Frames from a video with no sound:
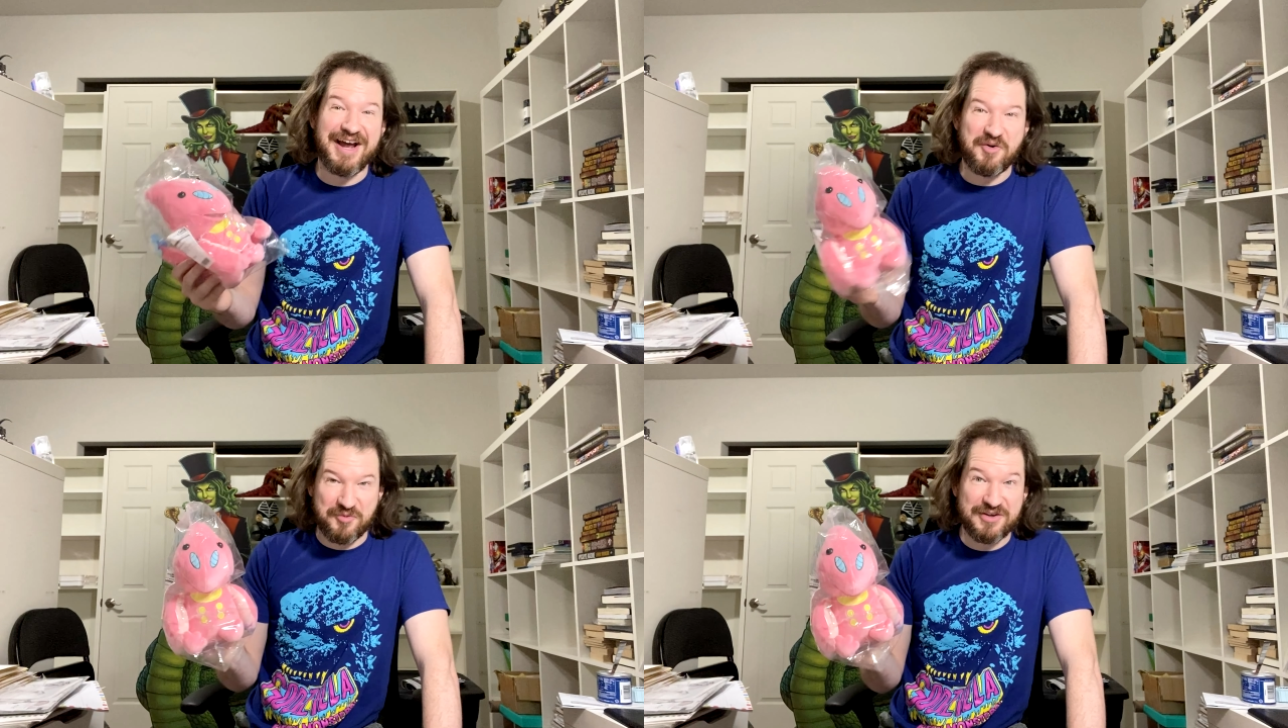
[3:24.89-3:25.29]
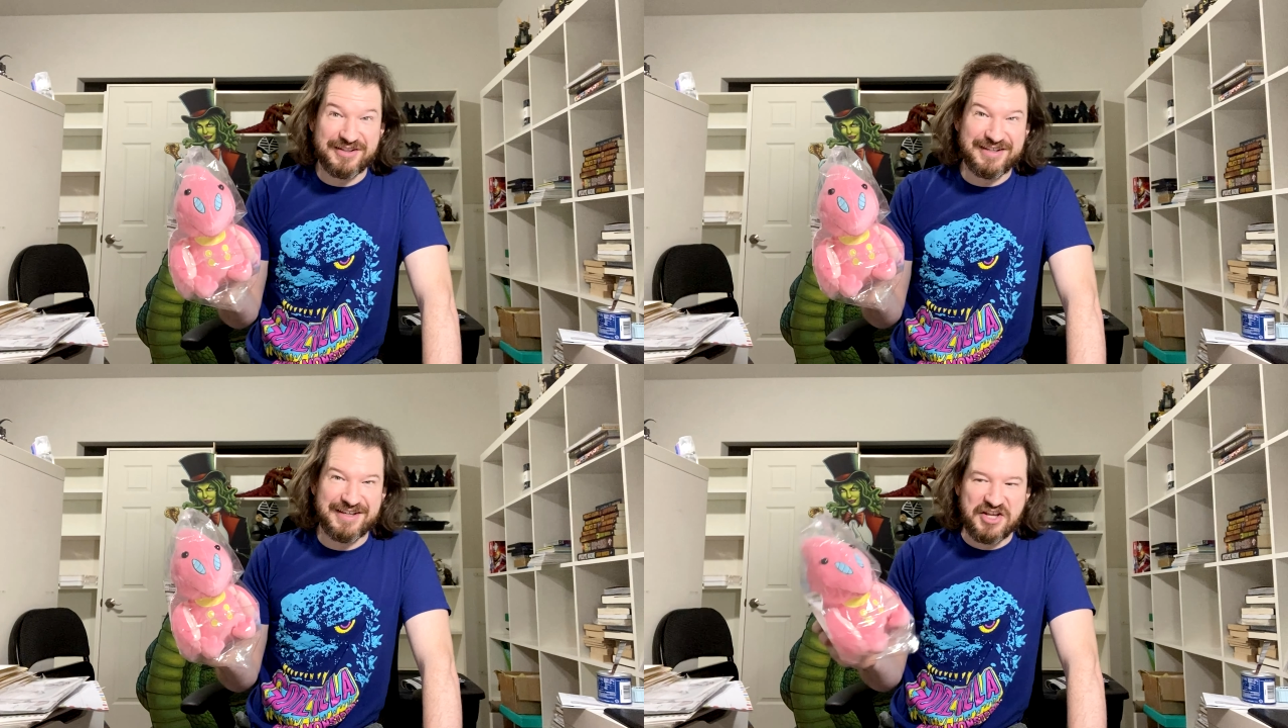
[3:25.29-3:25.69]
I
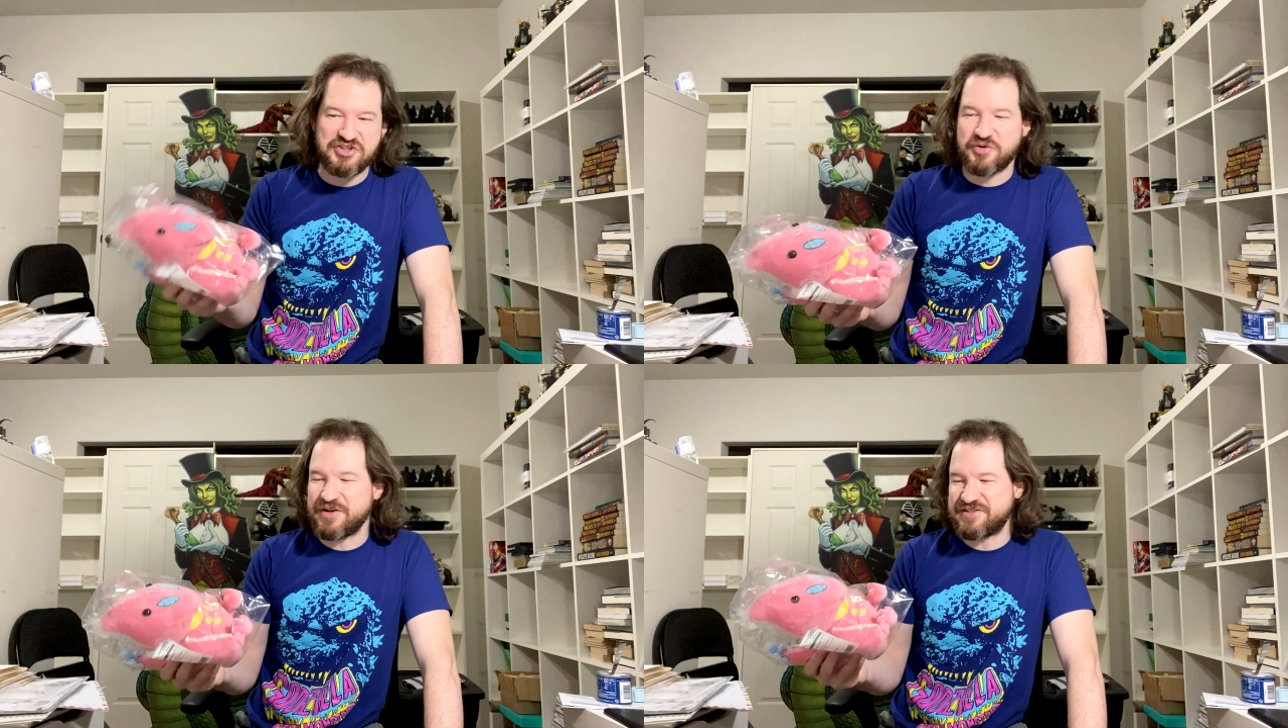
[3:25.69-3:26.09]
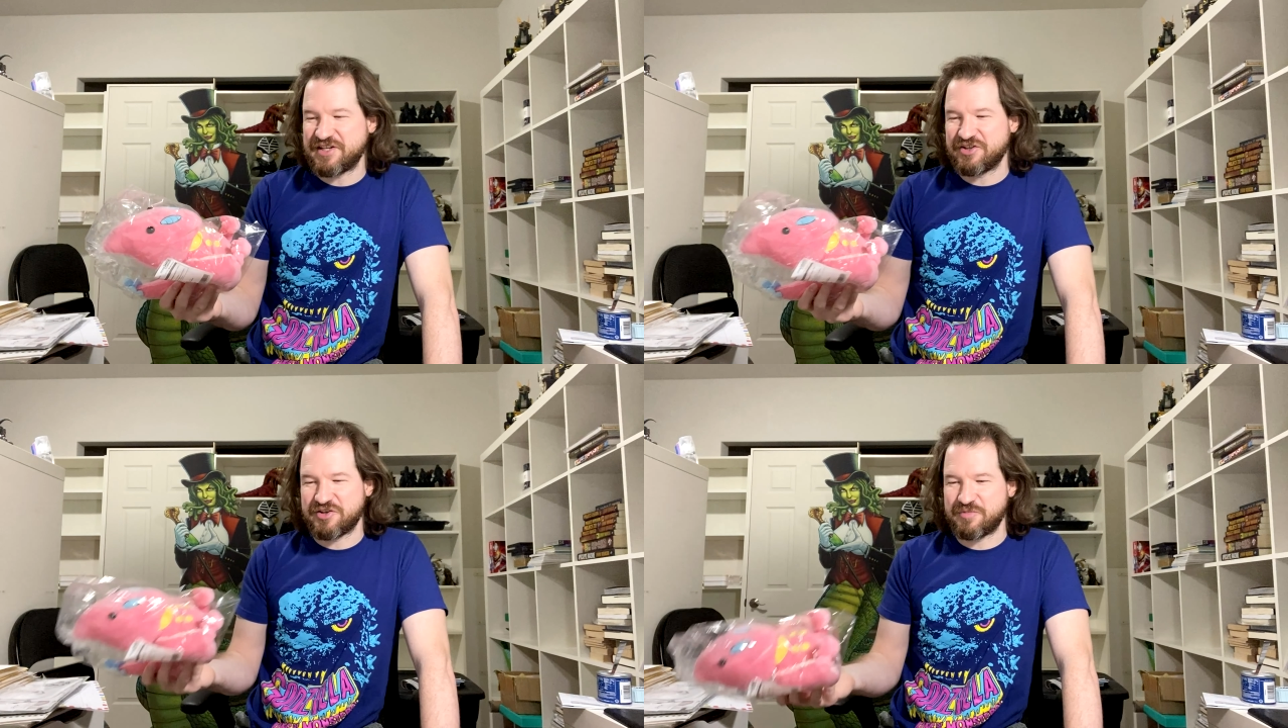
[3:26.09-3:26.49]
really enjoyed
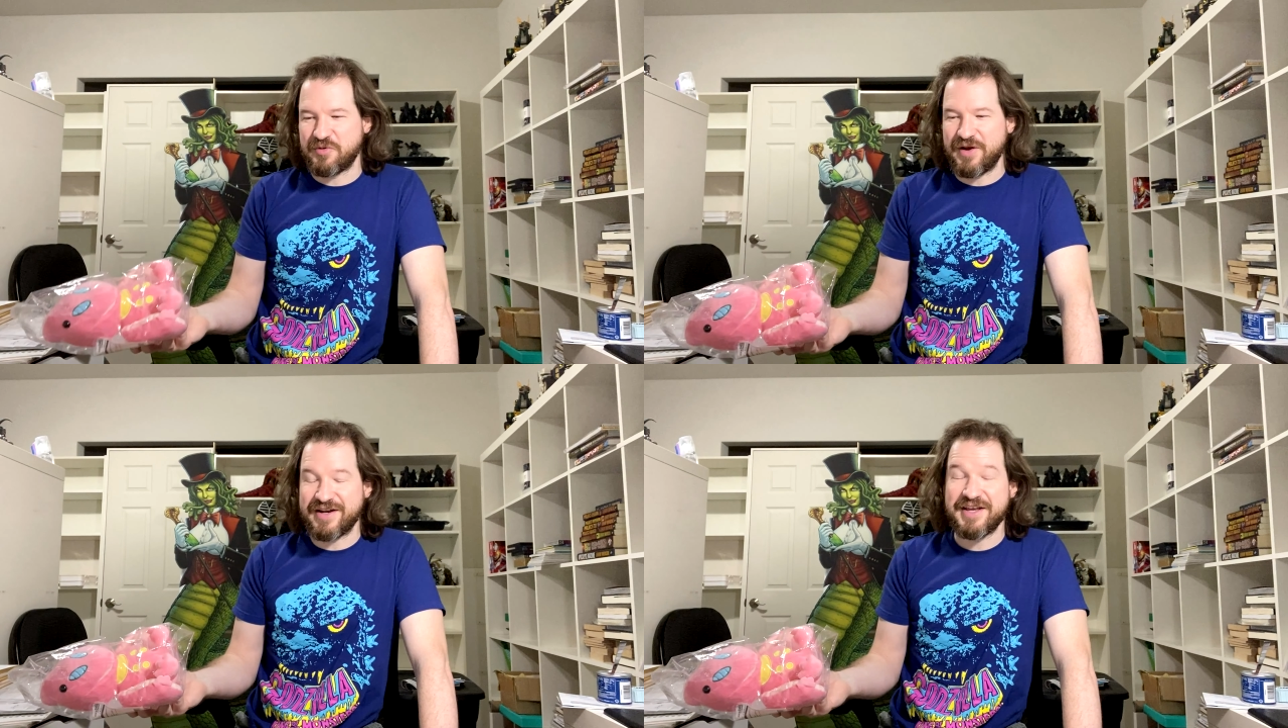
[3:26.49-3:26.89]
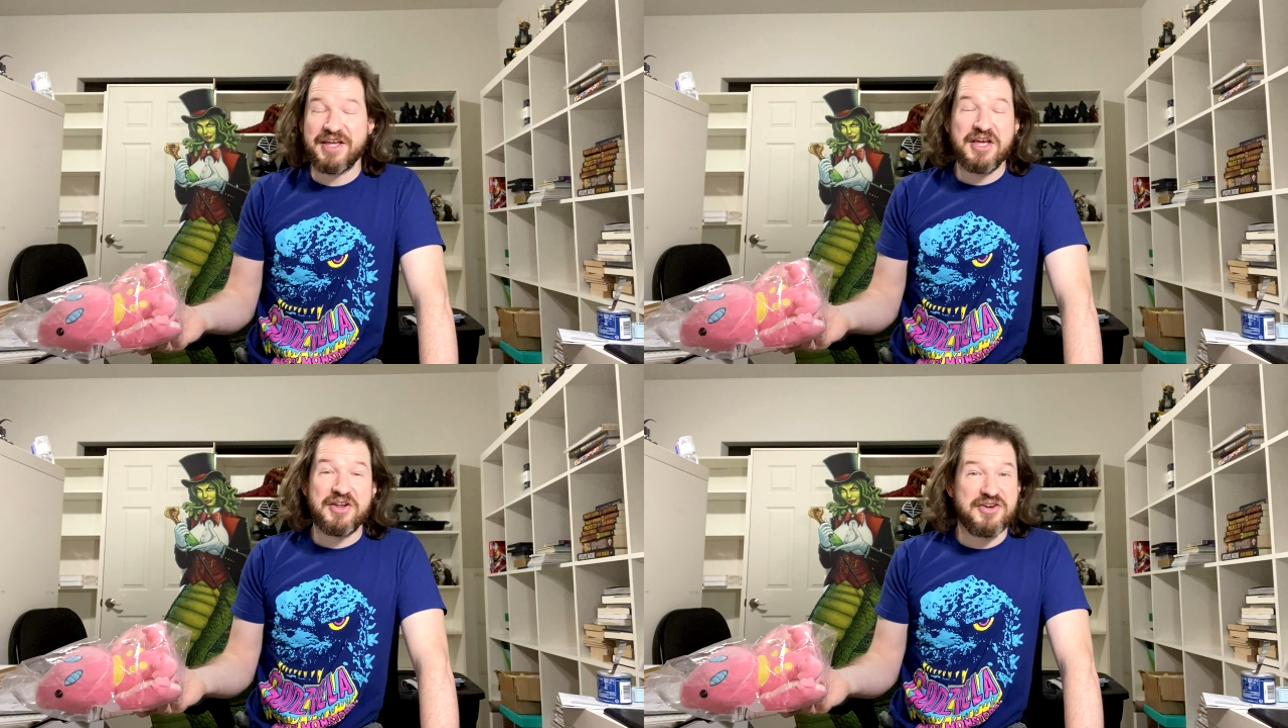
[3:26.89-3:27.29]
Singular Point.
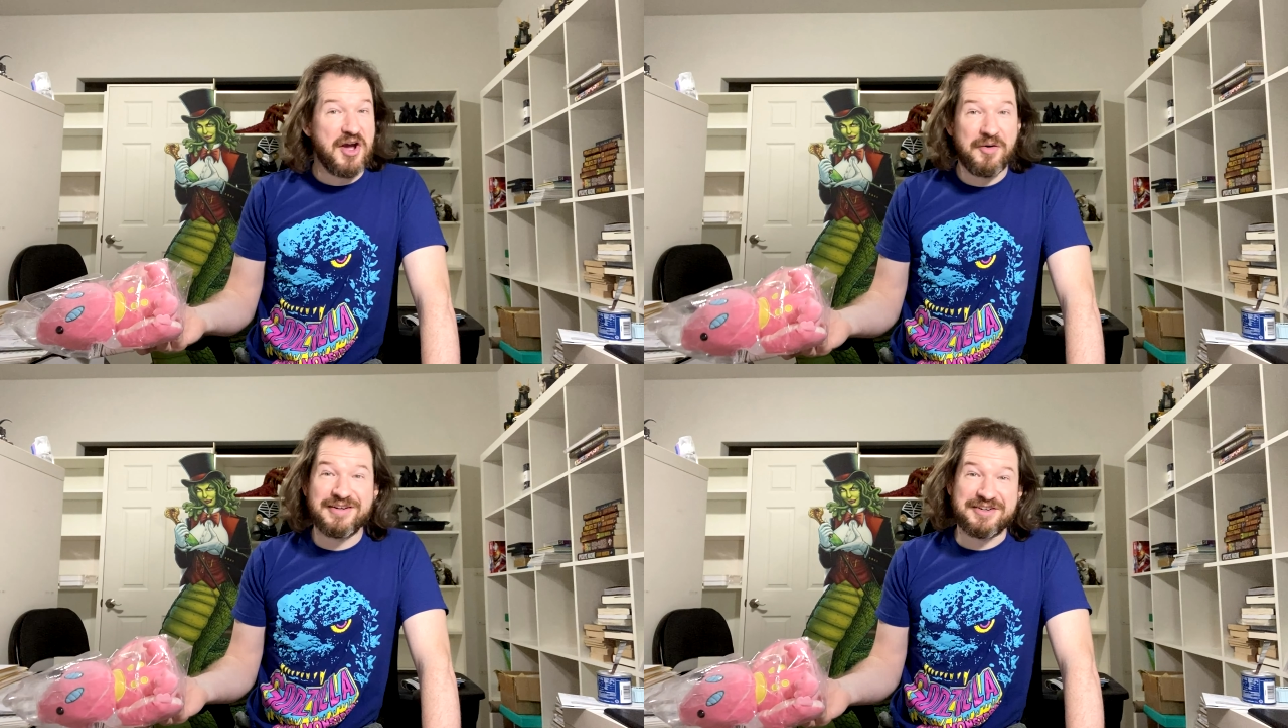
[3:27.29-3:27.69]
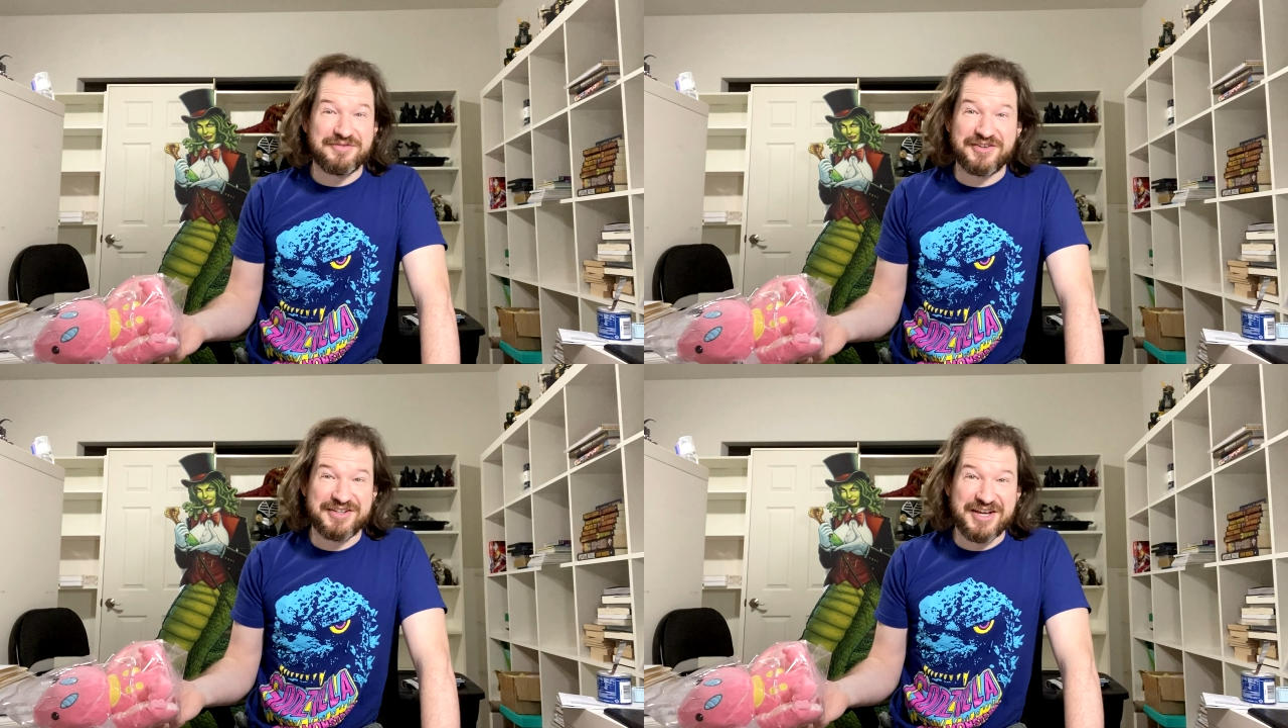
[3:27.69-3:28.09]
No, I didn't
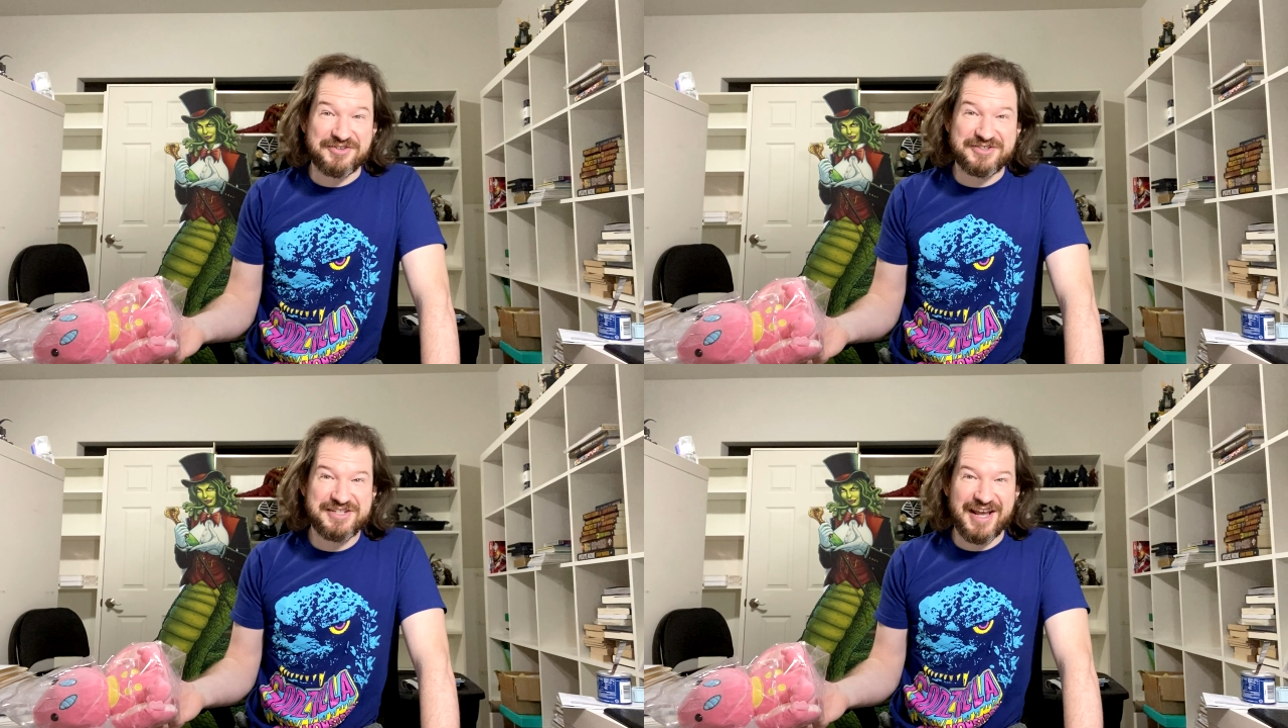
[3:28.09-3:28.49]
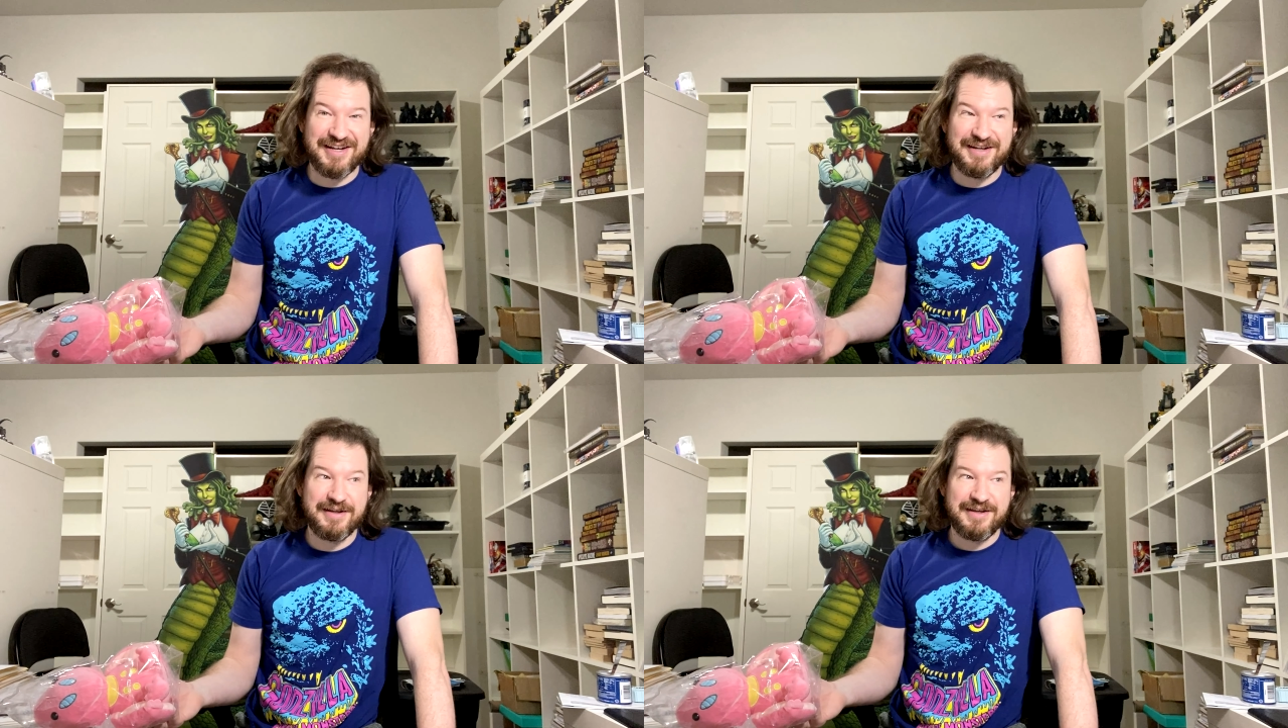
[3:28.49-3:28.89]
fully understand
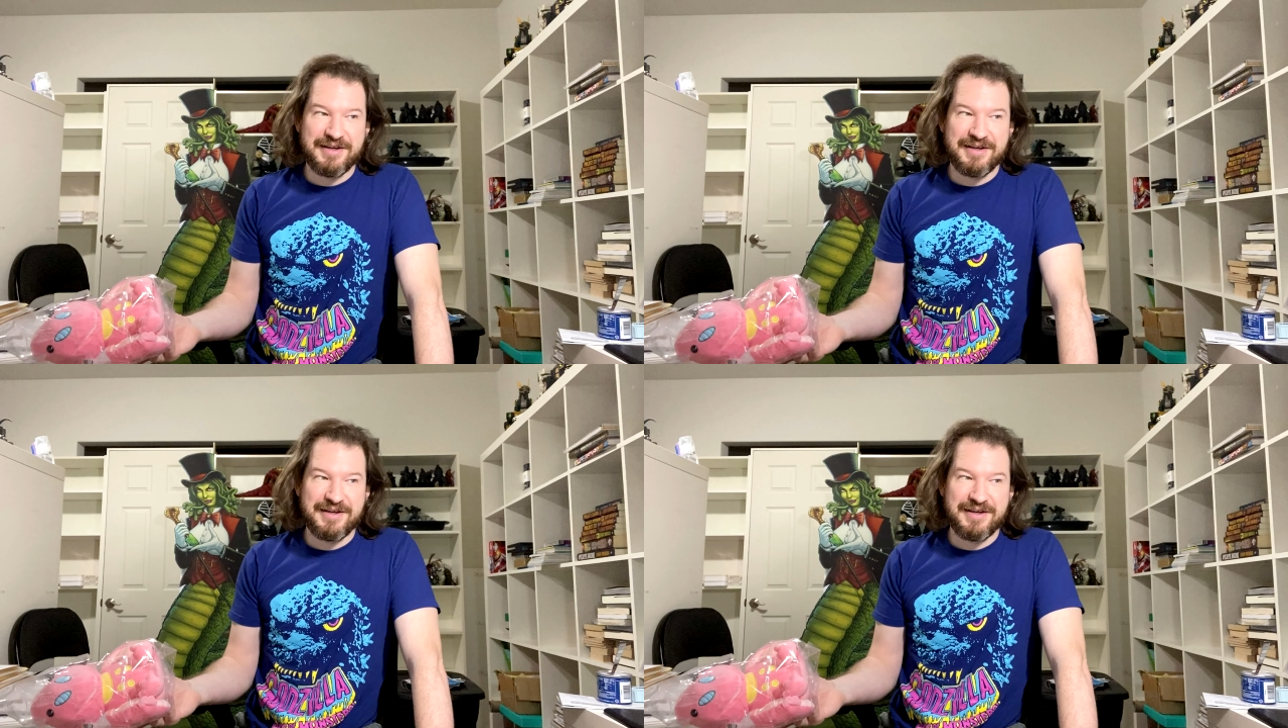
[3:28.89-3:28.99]
it.